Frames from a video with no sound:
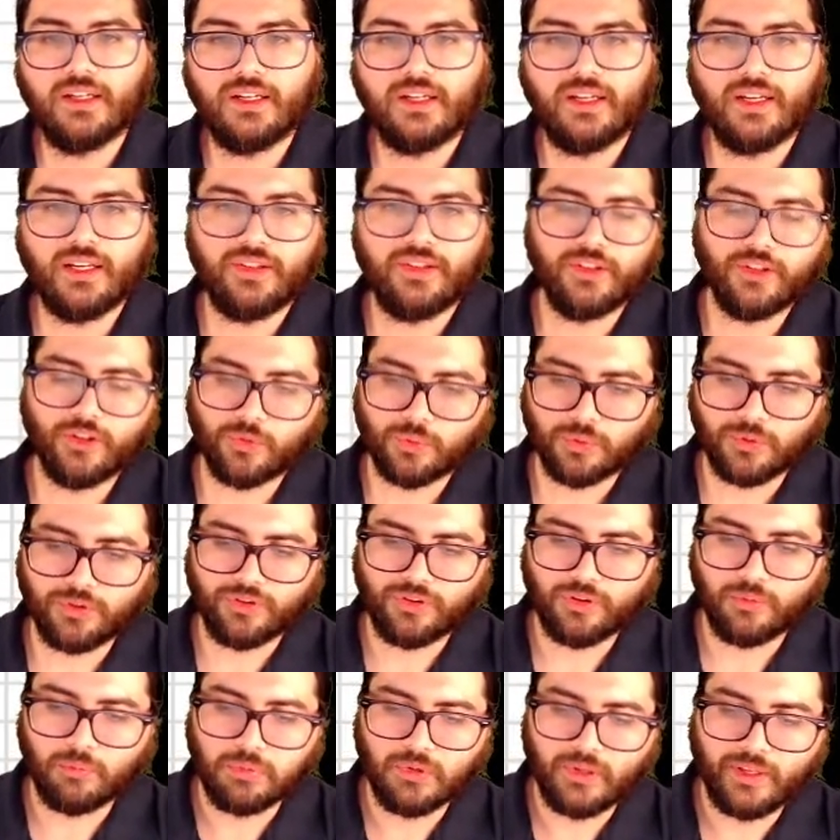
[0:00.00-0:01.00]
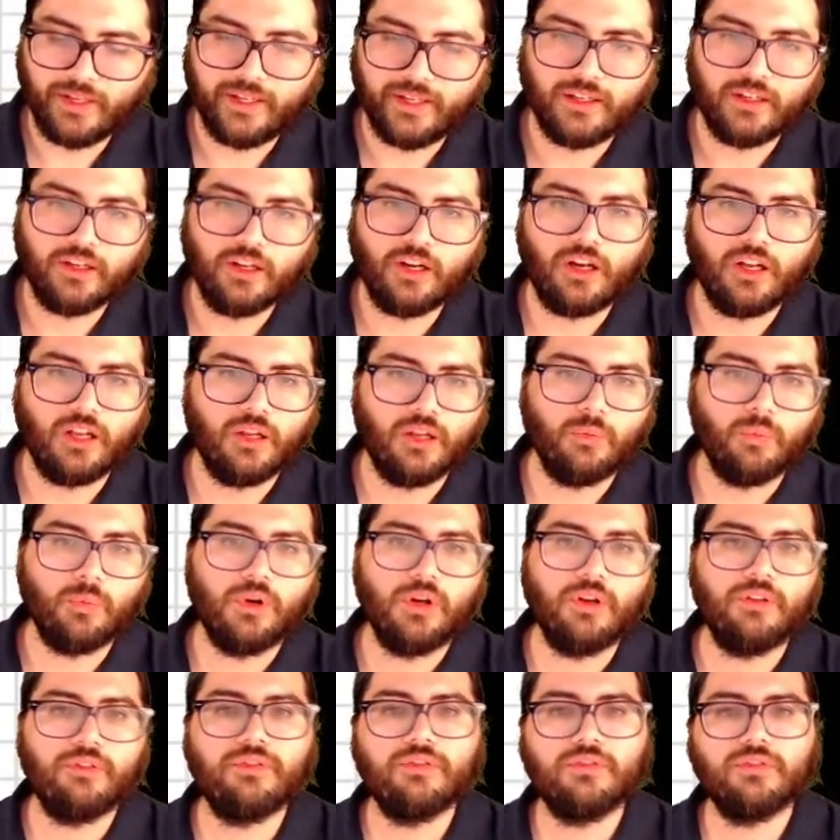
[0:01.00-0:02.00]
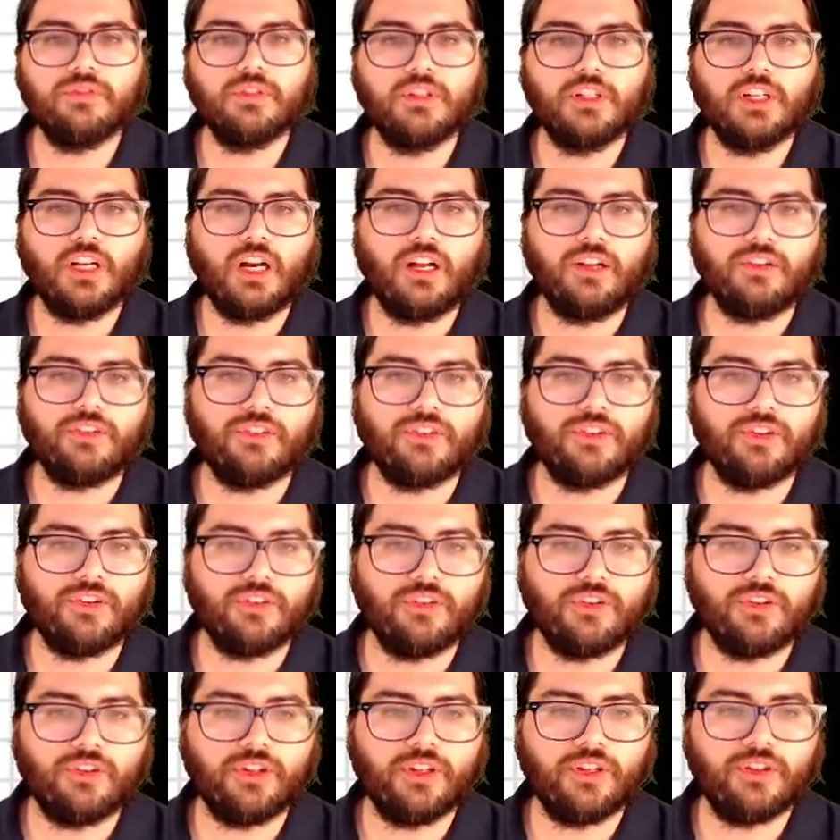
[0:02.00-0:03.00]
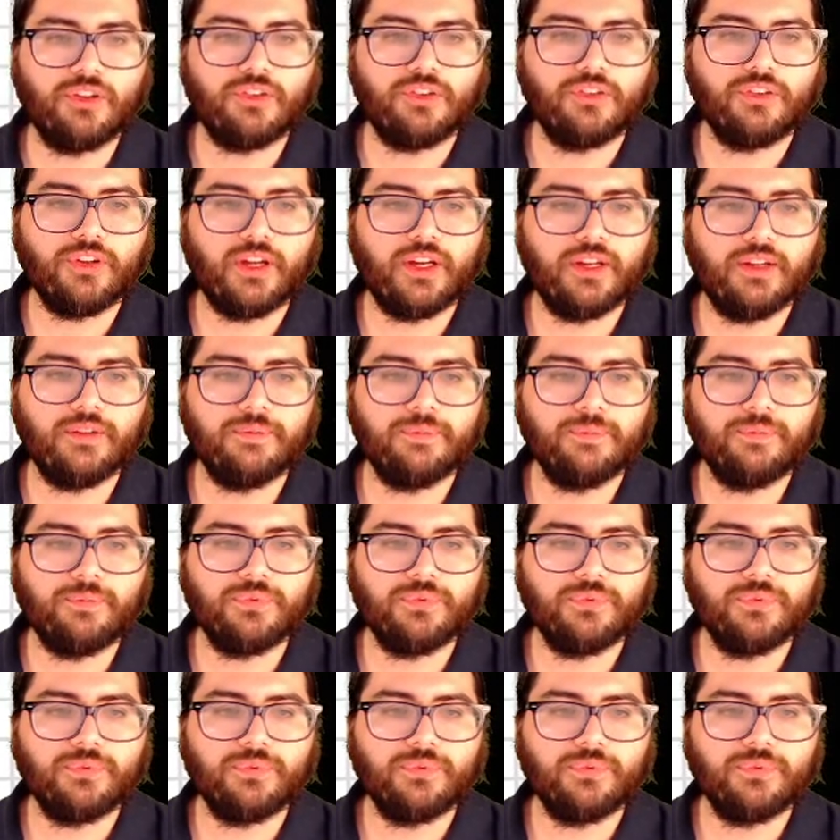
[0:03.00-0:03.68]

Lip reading: And this was the blank column of constants on the other side.